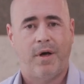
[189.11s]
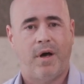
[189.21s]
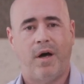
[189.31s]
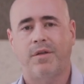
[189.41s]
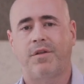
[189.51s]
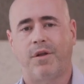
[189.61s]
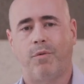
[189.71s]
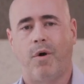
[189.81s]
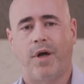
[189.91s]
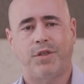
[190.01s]
onto the
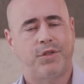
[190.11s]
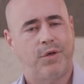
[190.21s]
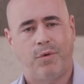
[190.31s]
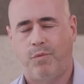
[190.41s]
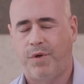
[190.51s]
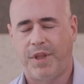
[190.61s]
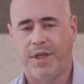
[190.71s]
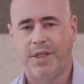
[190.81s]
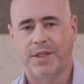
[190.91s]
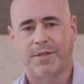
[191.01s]
watch with
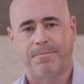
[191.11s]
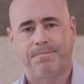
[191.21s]
ease.